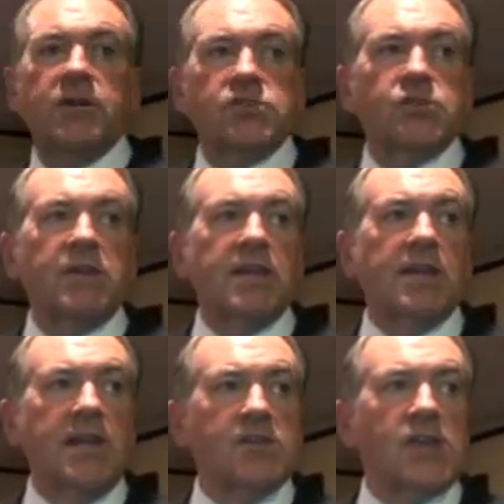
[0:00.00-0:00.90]
on so he can
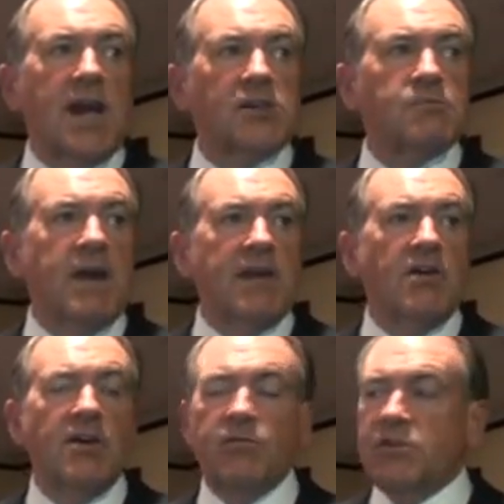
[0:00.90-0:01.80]
get his house paid
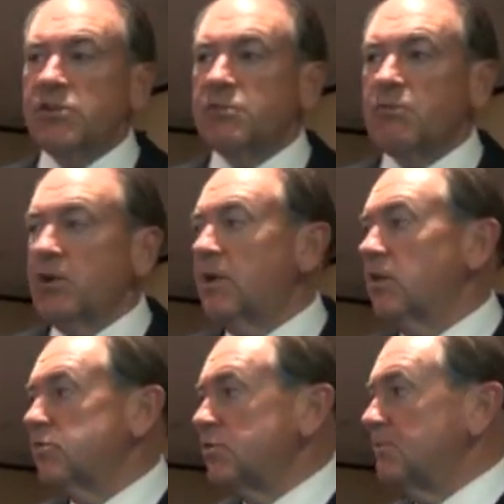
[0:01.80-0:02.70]
off, which is pretty
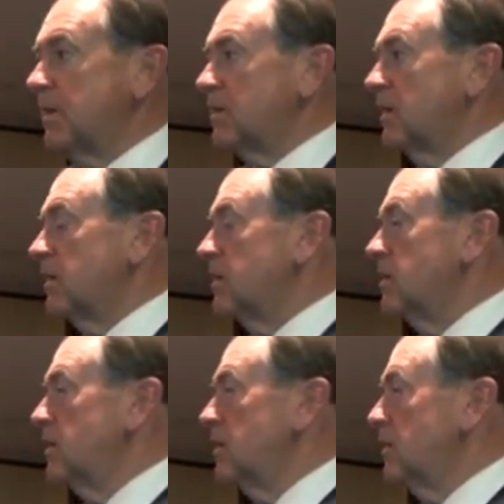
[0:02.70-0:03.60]
close to being done.
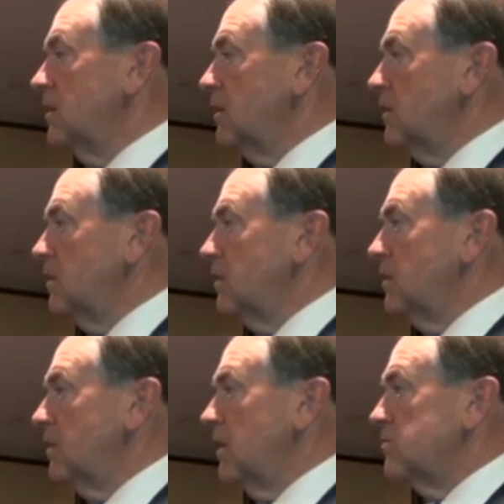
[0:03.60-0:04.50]

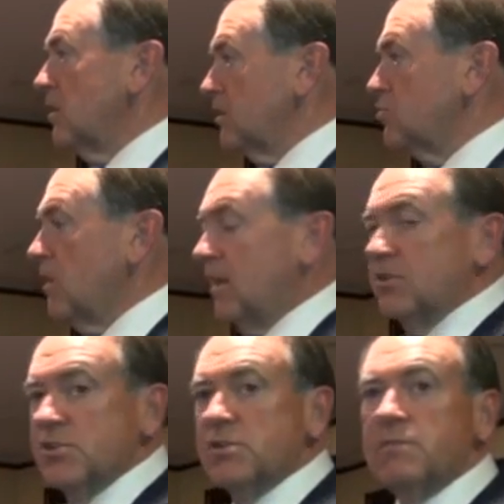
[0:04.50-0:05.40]
And he's going to try to
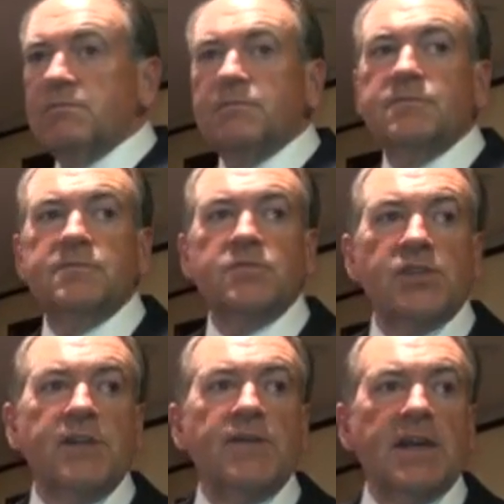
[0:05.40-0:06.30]
just
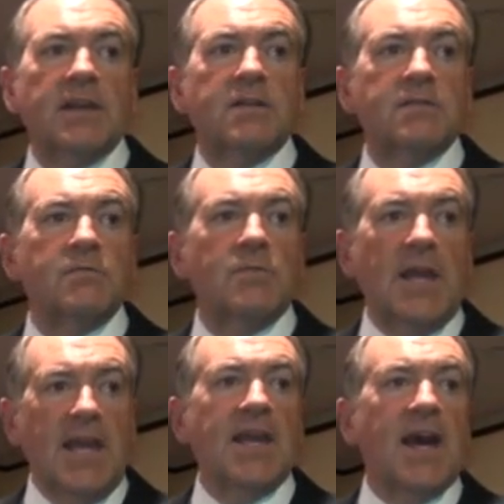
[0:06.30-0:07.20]
see if he can
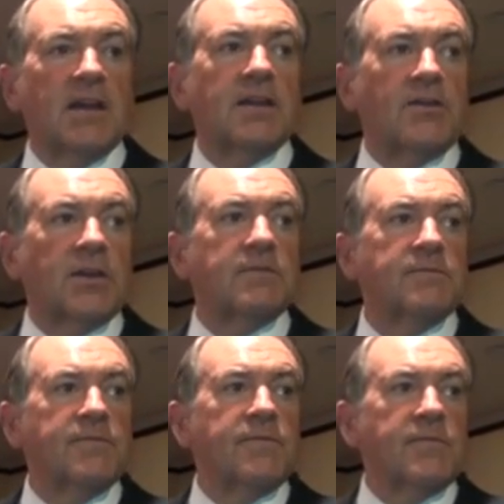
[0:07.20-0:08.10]
eke out a living.
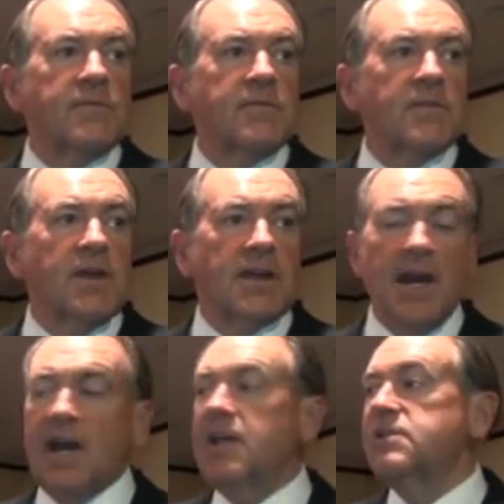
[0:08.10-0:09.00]
A
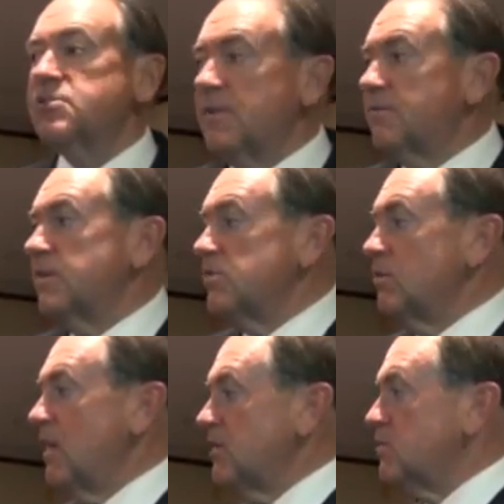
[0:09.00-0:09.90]
guy in his 50s
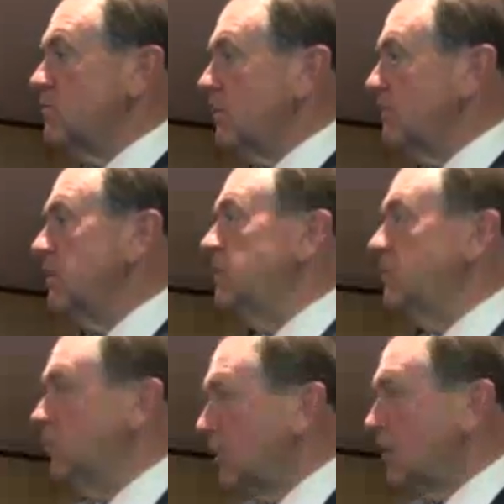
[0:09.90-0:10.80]
who has very
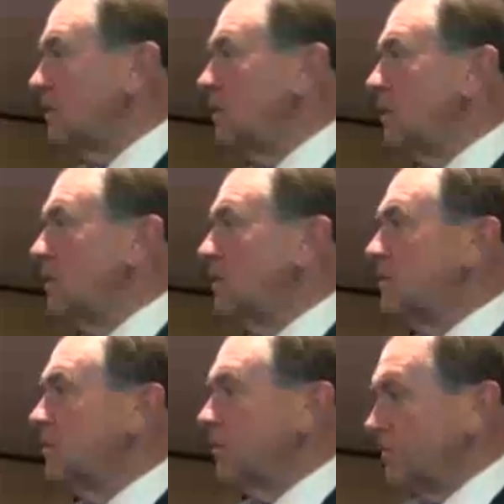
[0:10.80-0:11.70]
little to